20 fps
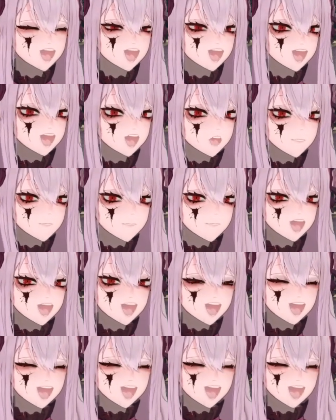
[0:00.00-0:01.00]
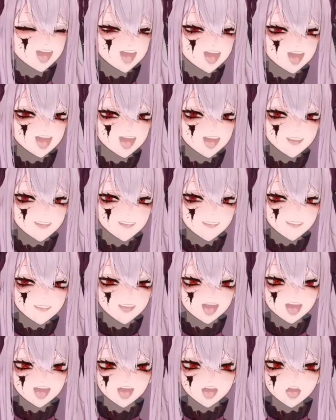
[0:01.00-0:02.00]
Hey bitches!
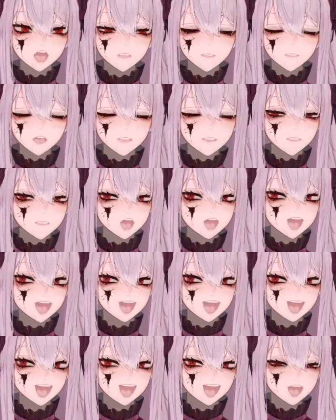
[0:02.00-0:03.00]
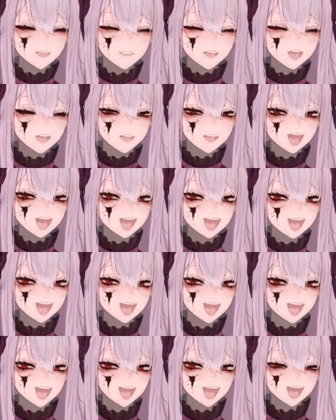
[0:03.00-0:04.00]
Happy Friday
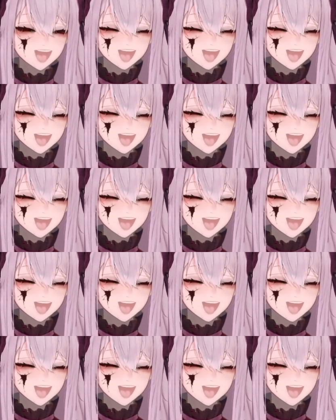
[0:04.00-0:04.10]
everyone!